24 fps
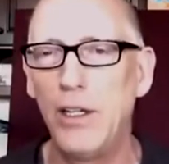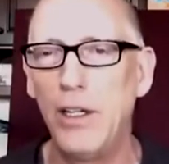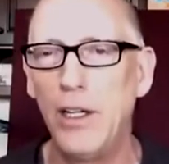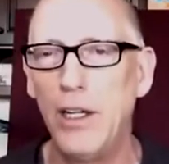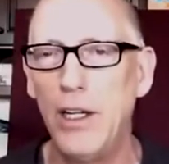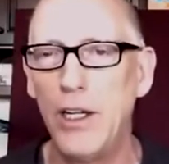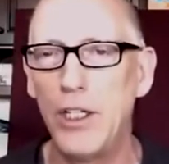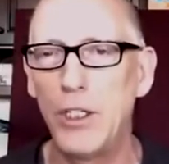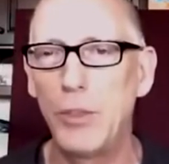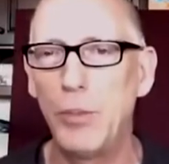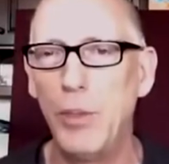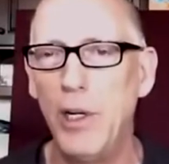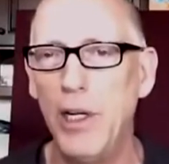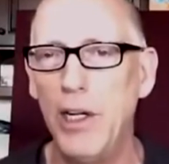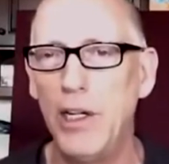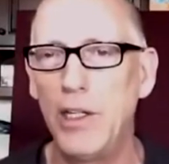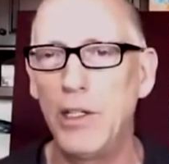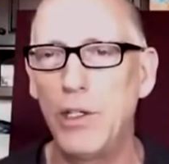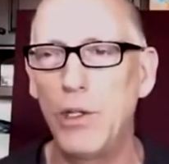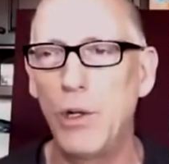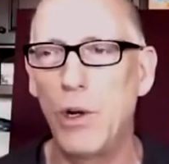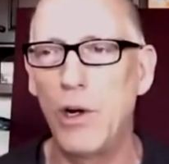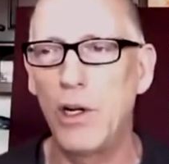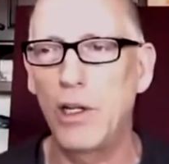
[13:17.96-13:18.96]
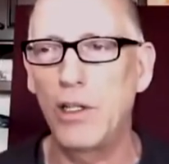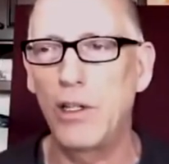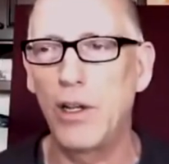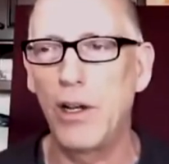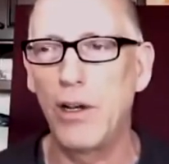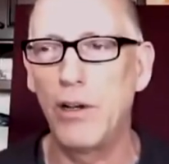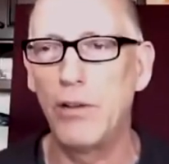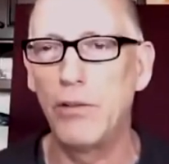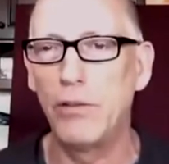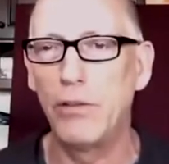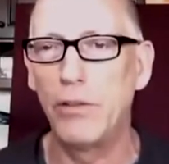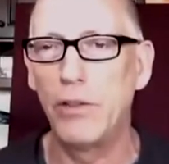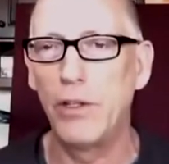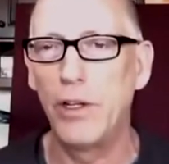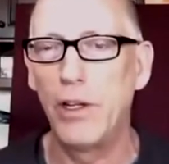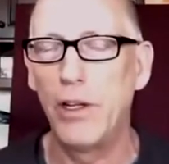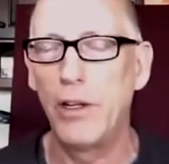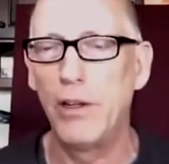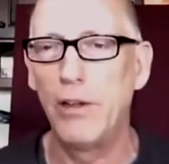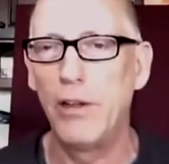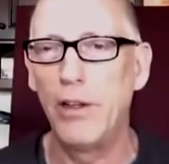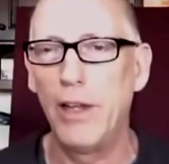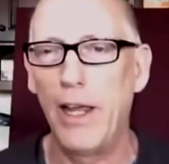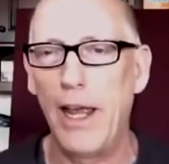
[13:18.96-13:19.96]
is being talked of
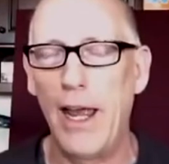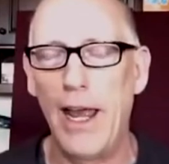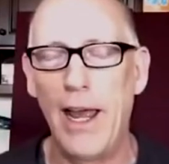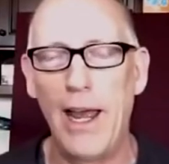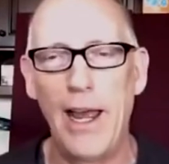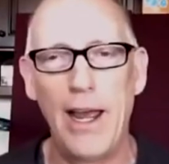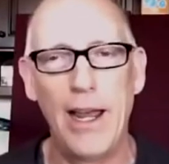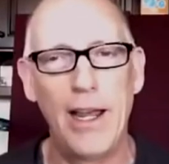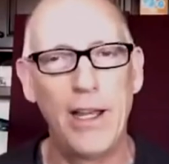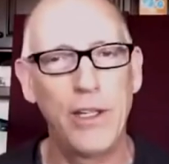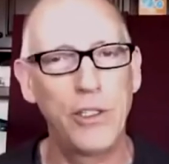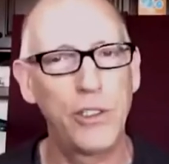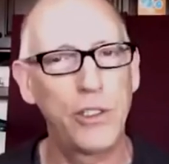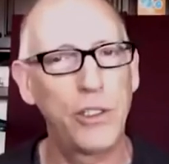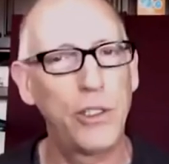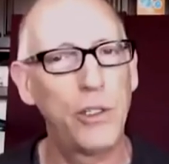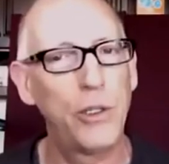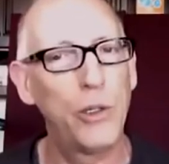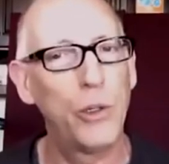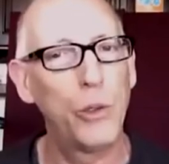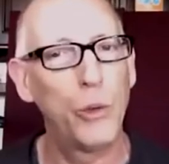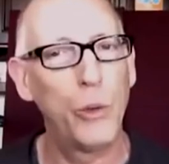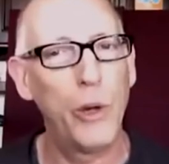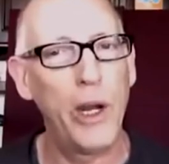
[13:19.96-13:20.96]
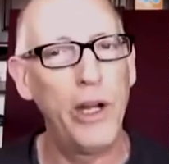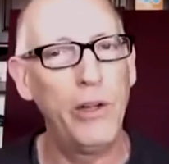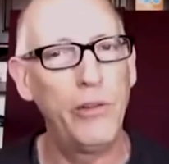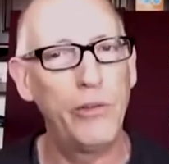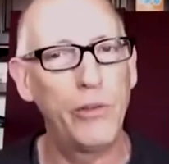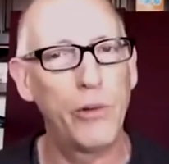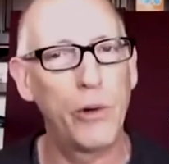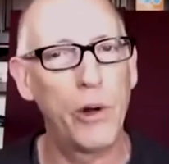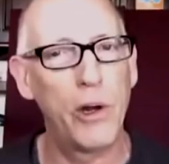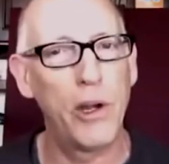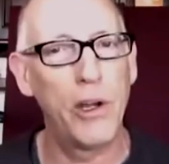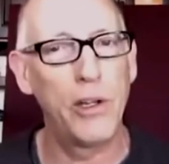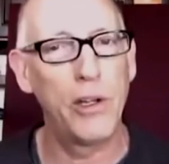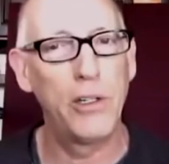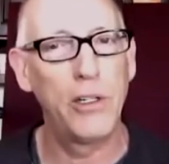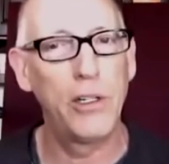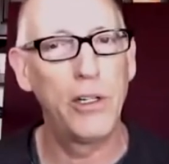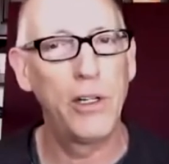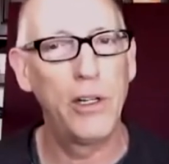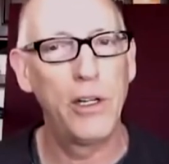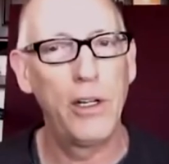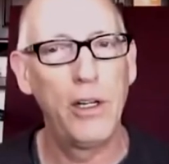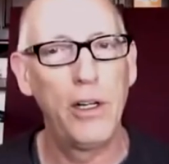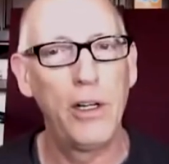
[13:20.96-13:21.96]
as, wait for it,
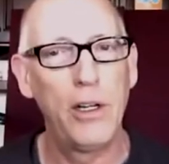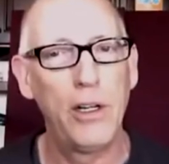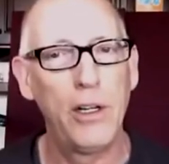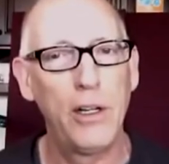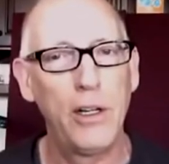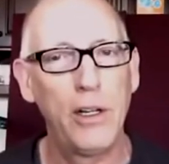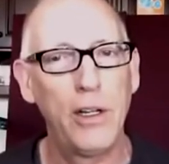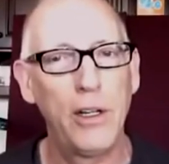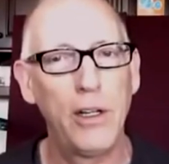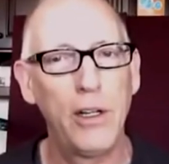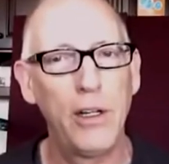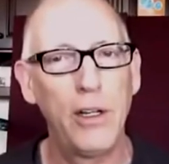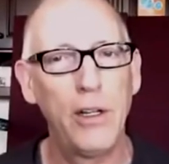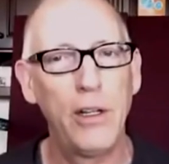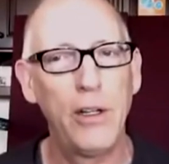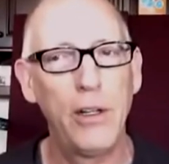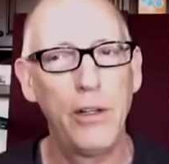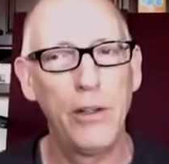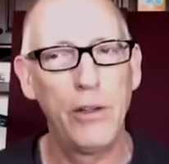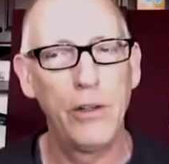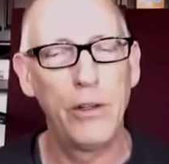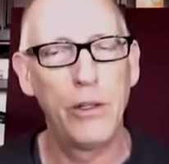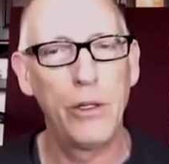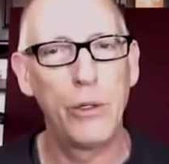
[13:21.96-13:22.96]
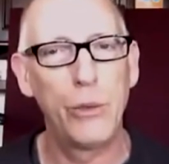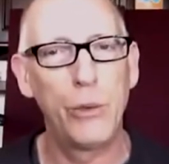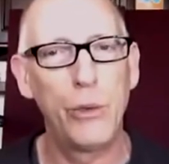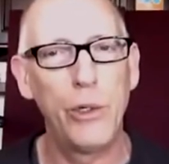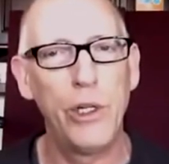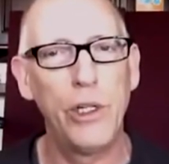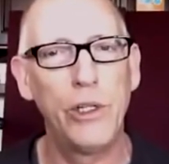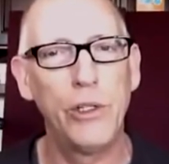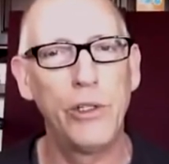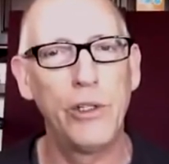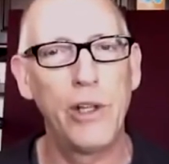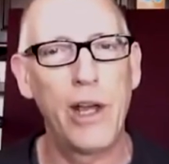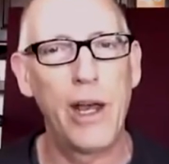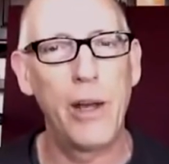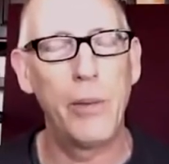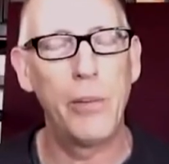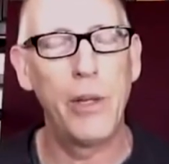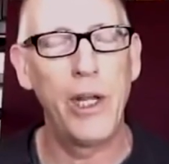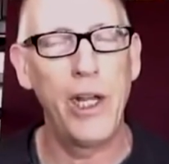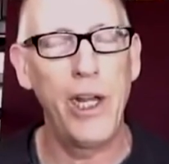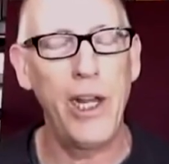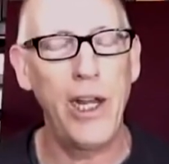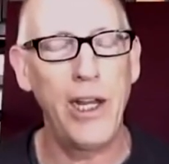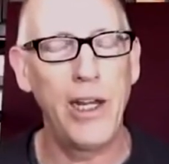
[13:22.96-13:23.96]
the real
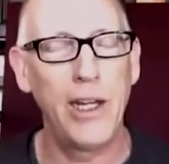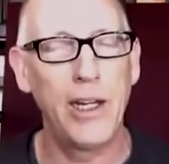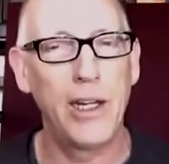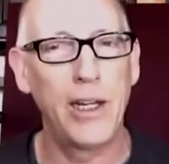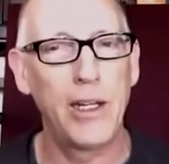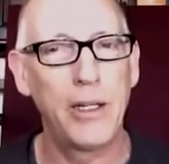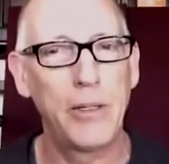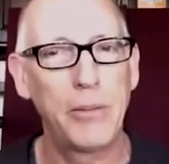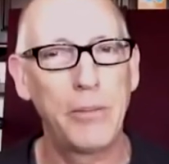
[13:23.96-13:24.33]
nominee.